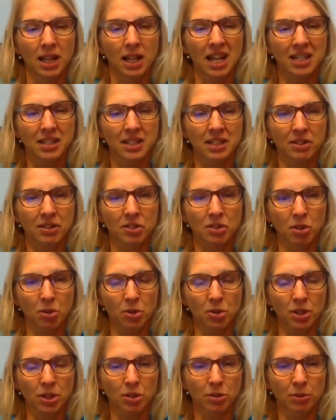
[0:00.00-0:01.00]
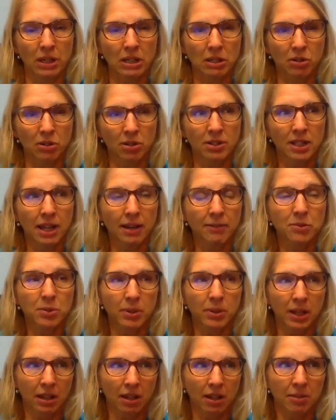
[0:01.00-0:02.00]
as an associate degree nurse
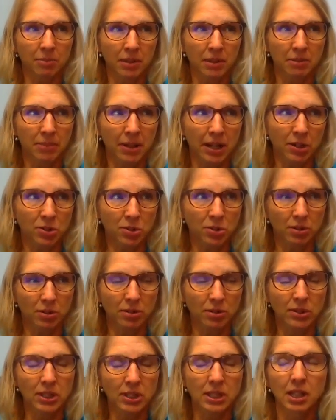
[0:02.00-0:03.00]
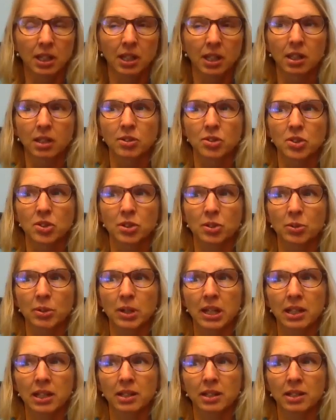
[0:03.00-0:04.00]
after I got my bachelor's
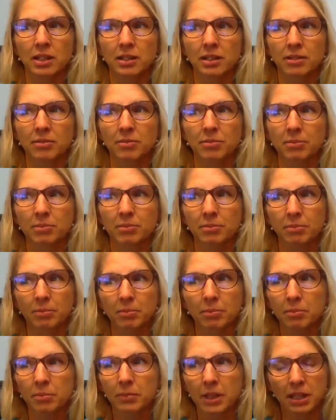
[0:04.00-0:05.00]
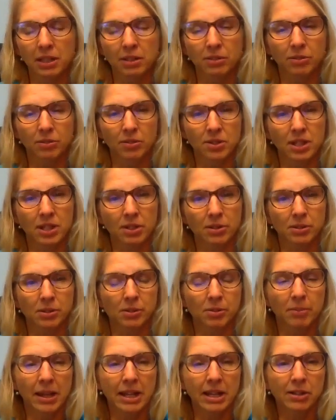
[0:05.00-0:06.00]
degree in molecular and
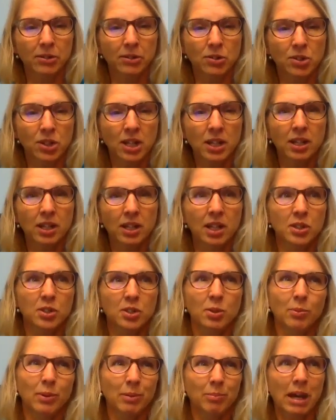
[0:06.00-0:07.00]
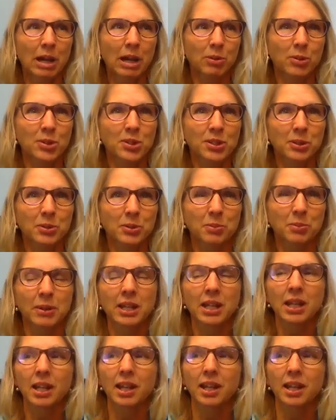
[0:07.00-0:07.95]
cellular biology. So I went backwards a little bit.